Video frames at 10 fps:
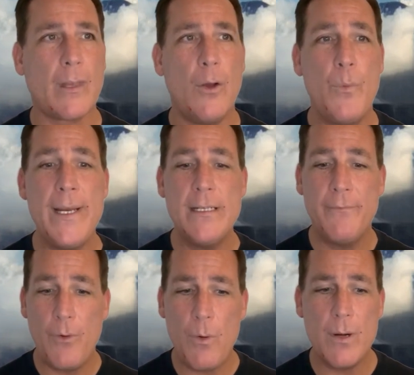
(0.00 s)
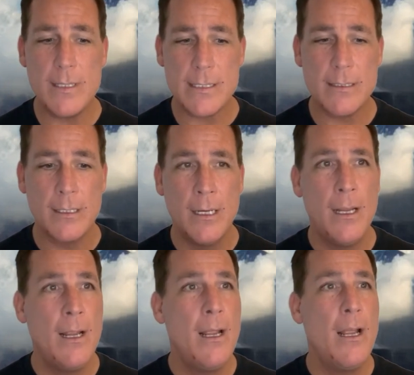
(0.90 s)
We divorced
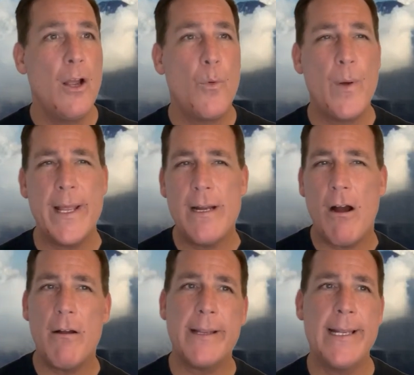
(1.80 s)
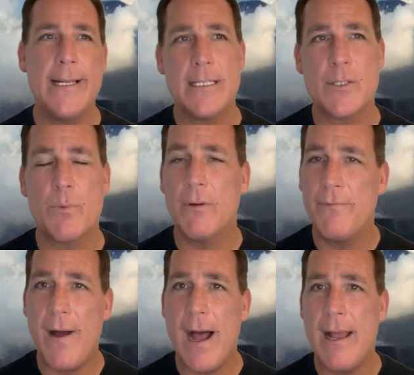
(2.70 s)
when our kids were
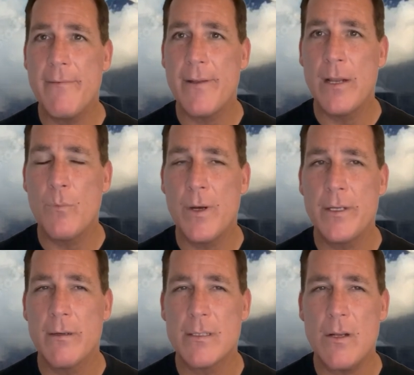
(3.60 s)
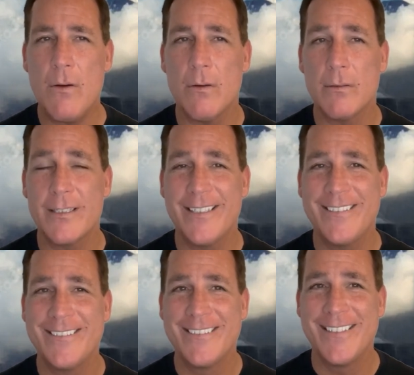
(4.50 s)
5 and 1 years old,
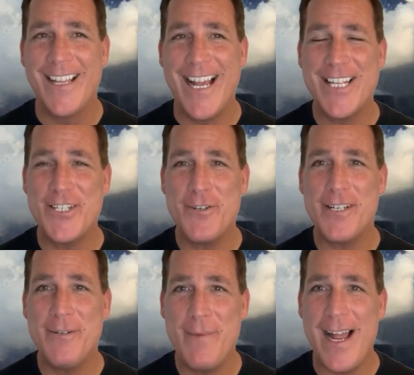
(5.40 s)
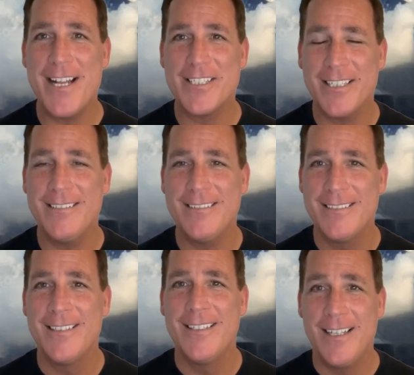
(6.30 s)
and as you can imagine,
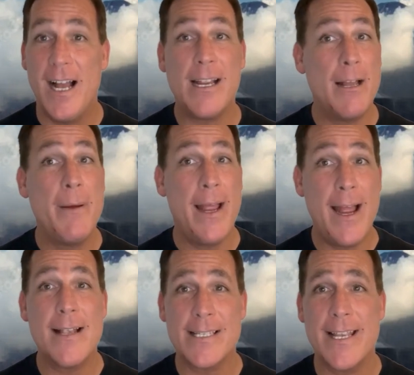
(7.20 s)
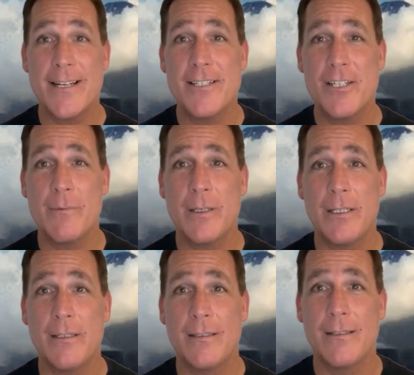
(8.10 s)
I got my ass handed to
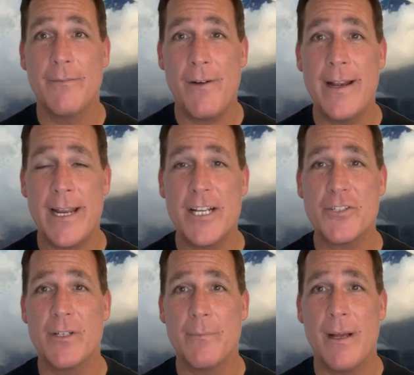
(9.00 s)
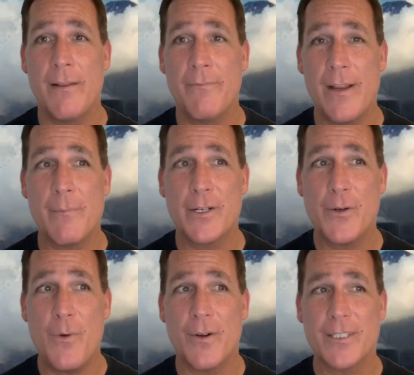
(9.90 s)
me financially by family
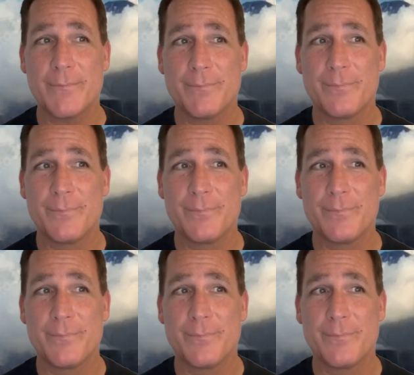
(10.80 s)
court.